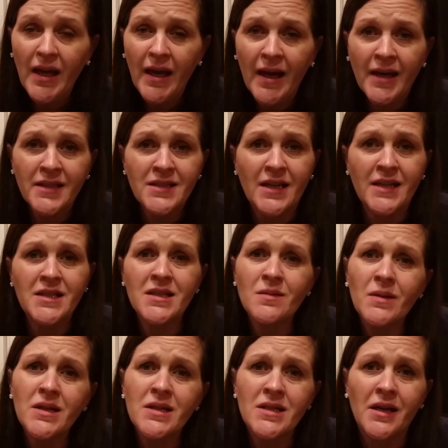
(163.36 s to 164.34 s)
And I
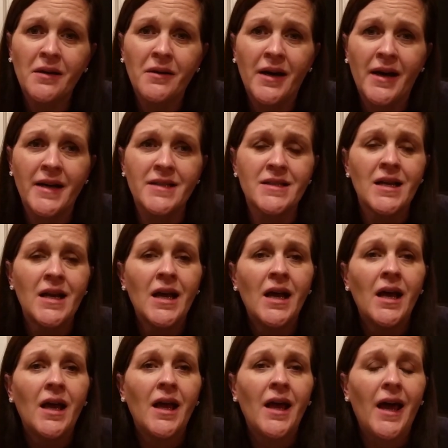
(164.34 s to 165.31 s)
just want to tell you guys,
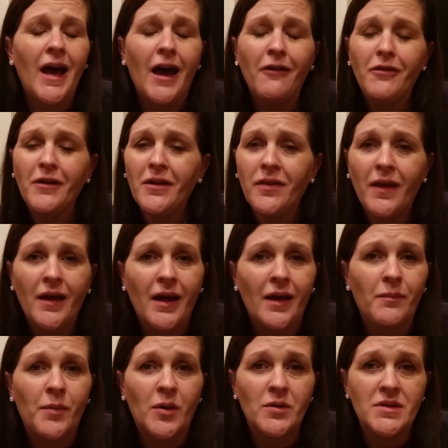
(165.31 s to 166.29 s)
everything
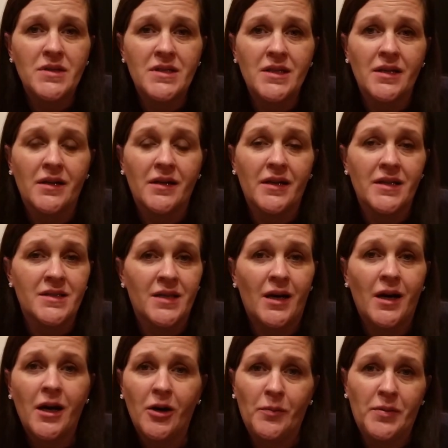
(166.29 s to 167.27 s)
I post here is
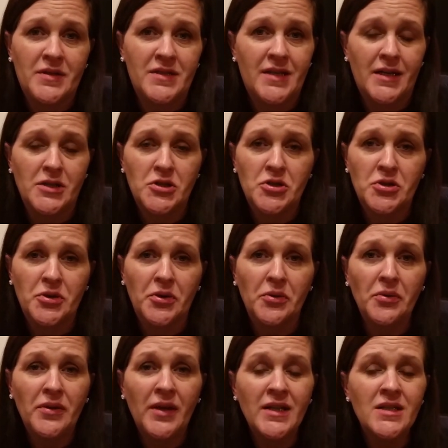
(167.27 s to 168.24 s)
100%
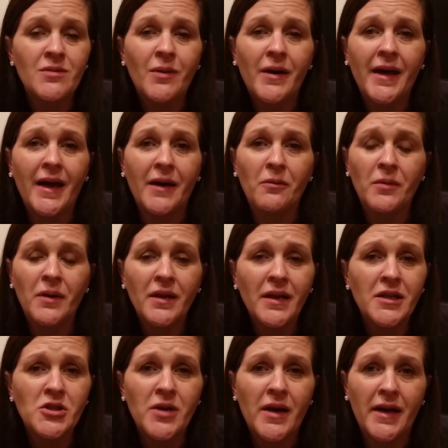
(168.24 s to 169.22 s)
true. That's why I
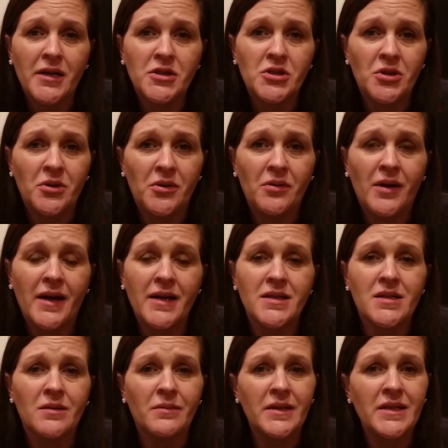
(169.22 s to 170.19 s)
really try to show you
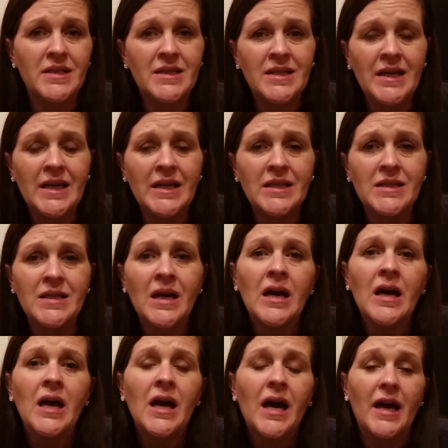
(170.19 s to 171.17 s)
guys the receipts.
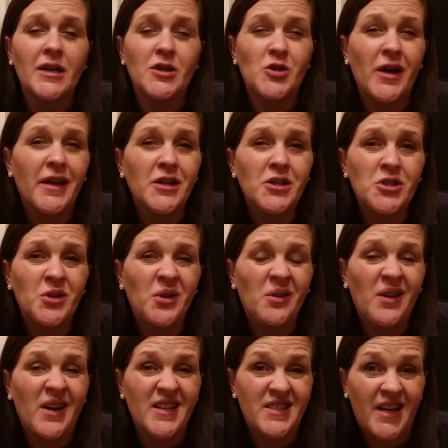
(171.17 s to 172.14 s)
I try to show
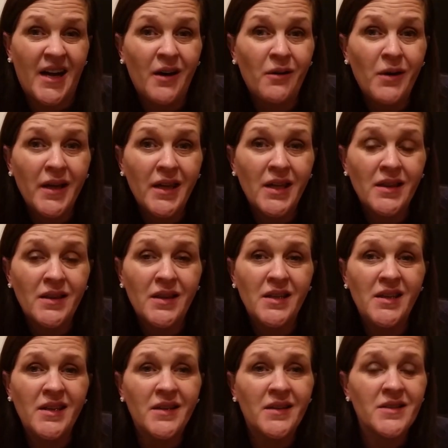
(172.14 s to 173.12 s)
you guys how I get
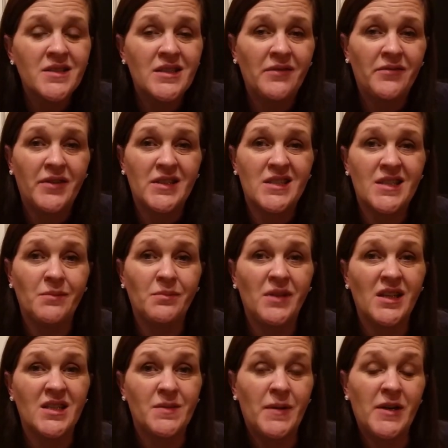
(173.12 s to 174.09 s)
the deals, if it's
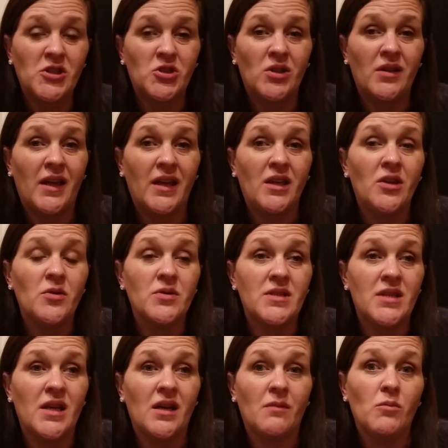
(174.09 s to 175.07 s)
something special like
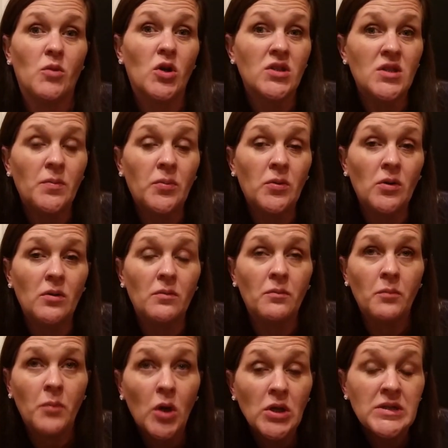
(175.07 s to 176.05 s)
using multiple
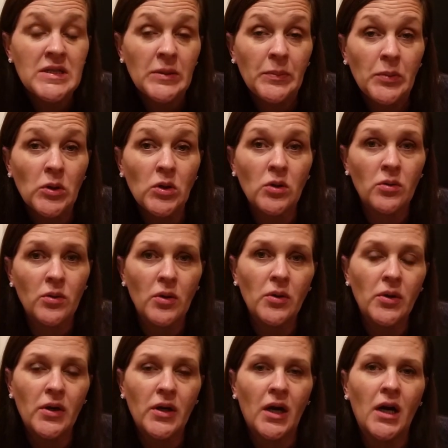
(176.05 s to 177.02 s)

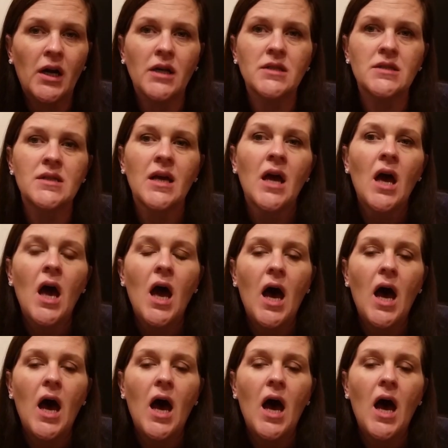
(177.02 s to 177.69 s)
Kroger cards